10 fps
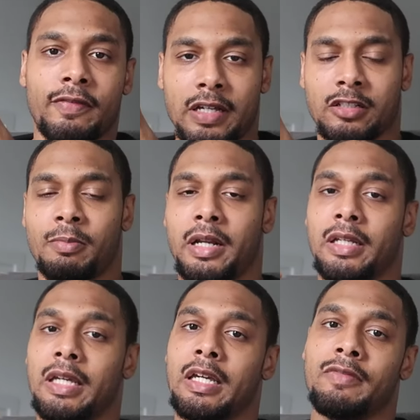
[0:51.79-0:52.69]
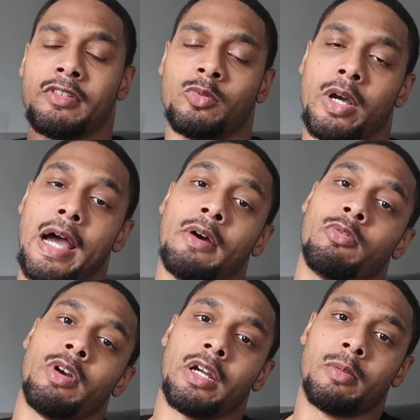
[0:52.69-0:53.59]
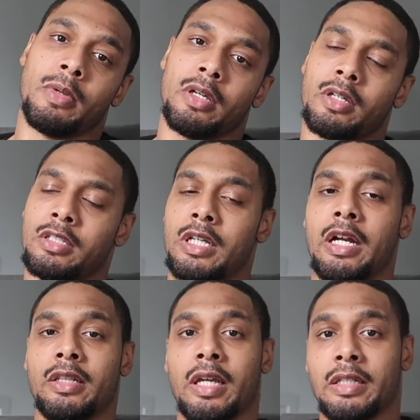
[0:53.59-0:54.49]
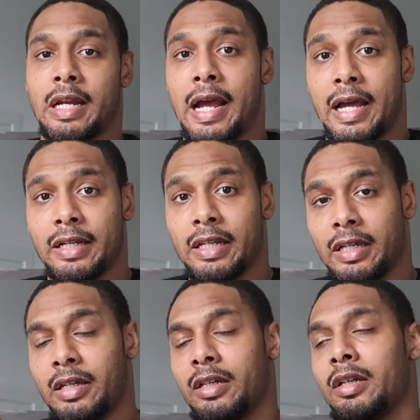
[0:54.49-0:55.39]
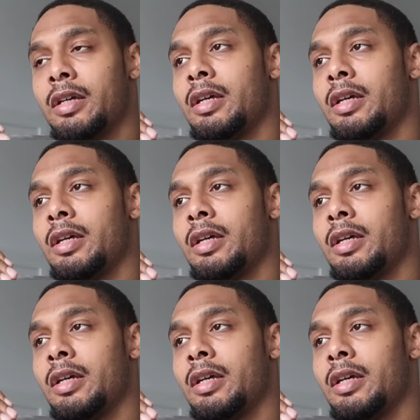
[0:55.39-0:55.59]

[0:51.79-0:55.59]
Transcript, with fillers: advice I'm about to give is what I would recommend. It's everything that I did.